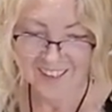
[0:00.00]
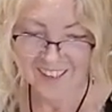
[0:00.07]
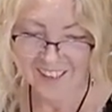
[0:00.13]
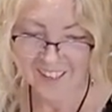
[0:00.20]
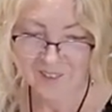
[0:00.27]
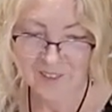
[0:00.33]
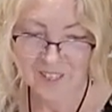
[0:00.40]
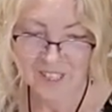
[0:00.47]

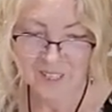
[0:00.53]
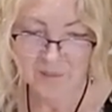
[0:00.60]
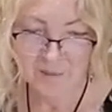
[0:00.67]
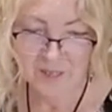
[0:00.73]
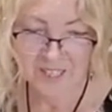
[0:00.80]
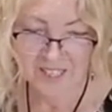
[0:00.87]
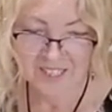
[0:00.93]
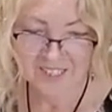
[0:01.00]
reading
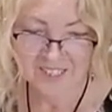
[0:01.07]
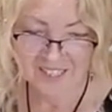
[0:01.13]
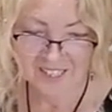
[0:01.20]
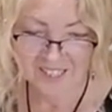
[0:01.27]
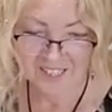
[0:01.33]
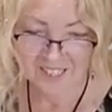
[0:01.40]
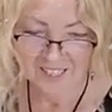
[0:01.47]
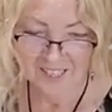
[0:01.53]
the next
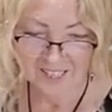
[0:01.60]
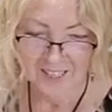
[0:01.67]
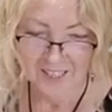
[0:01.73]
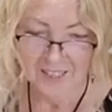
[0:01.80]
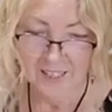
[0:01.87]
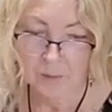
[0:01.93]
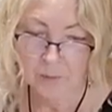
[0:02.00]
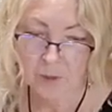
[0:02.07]
thing.
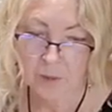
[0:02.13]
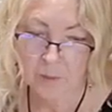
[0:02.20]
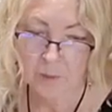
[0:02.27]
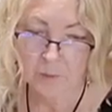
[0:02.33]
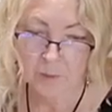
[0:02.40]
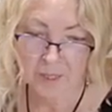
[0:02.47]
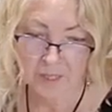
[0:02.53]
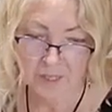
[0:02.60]
Yeah,
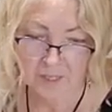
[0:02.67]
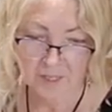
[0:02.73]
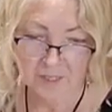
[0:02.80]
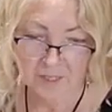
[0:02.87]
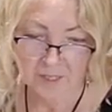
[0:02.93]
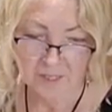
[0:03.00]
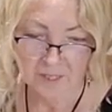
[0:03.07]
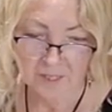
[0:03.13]
probably.
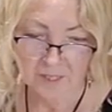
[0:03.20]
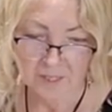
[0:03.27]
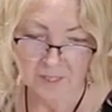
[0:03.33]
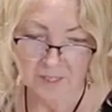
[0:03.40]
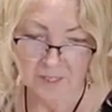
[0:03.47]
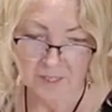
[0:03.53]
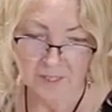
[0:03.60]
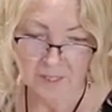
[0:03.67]

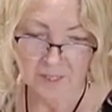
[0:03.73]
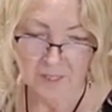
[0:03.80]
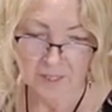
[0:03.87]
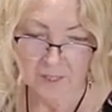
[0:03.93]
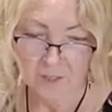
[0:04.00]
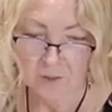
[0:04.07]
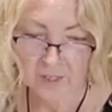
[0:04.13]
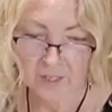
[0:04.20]

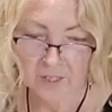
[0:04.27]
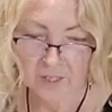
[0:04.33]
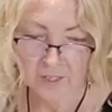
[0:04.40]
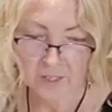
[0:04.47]
Oh yeah.